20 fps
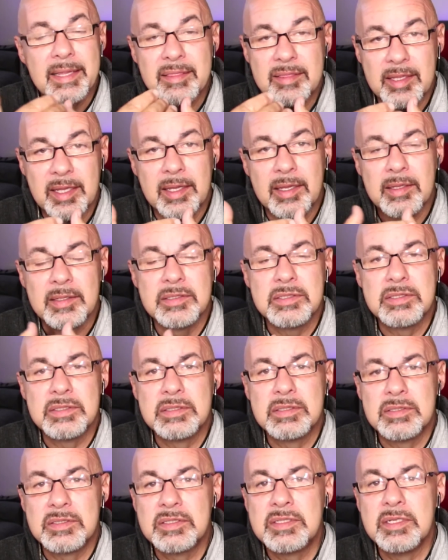think it's
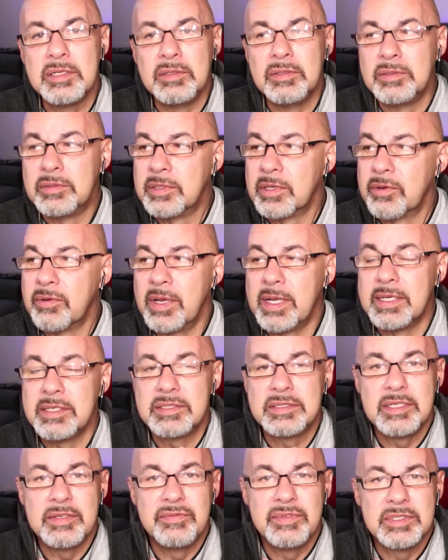still the
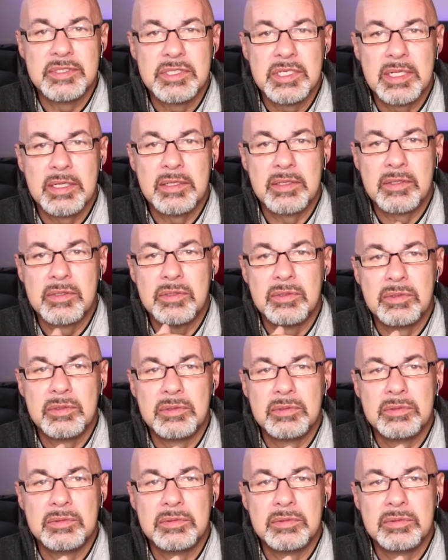greatest evangelical